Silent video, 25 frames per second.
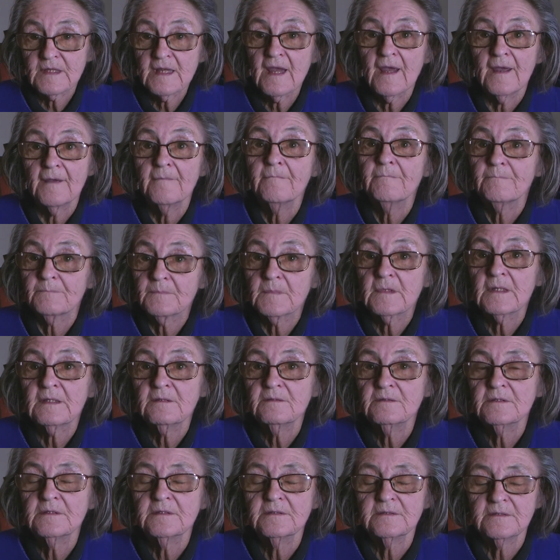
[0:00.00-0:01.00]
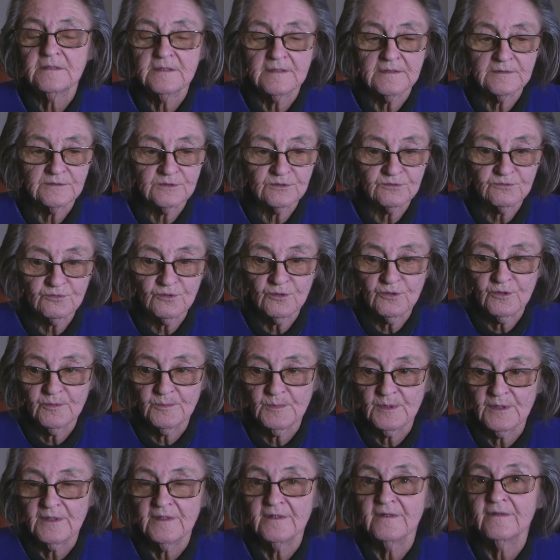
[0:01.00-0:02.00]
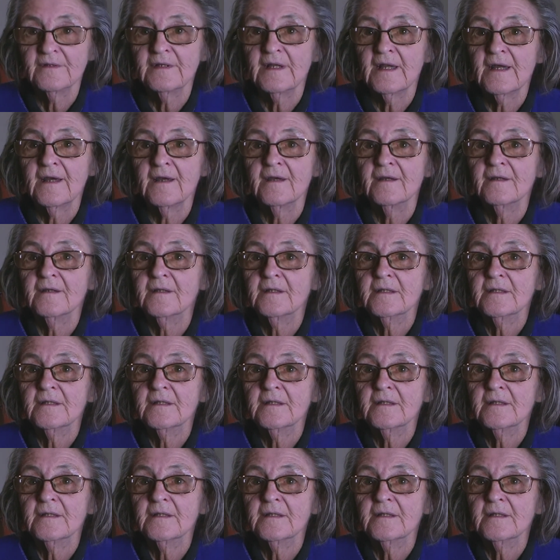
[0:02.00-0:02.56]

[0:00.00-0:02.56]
Yeah, he was astronomer and that.